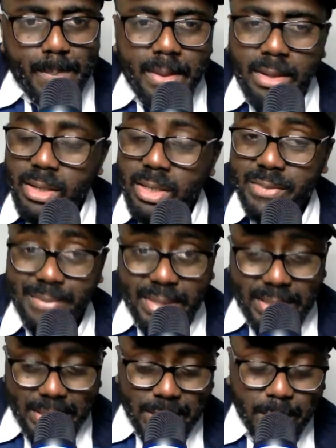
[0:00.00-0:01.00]
He's a
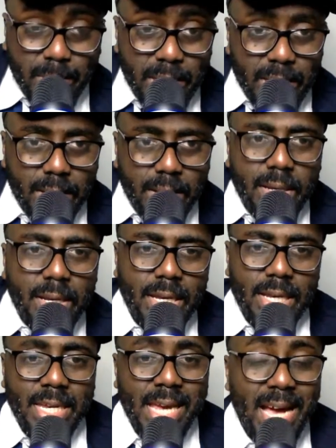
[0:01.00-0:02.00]
fantastic player.
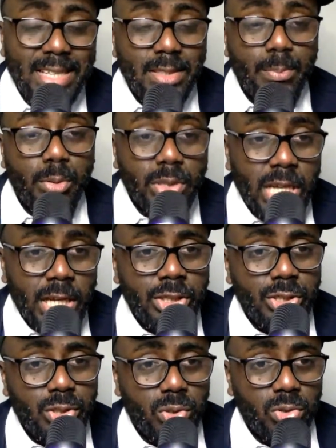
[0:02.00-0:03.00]
He has the
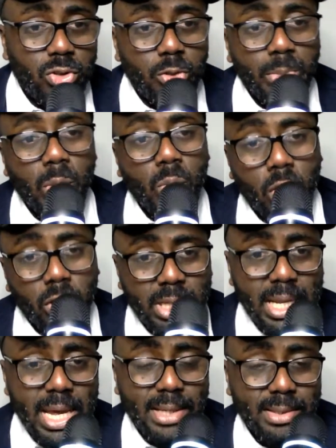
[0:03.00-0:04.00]
potential to be world
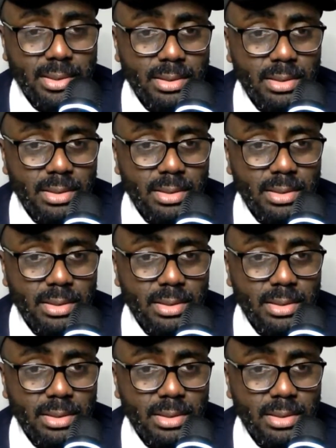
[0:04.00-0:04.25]
class.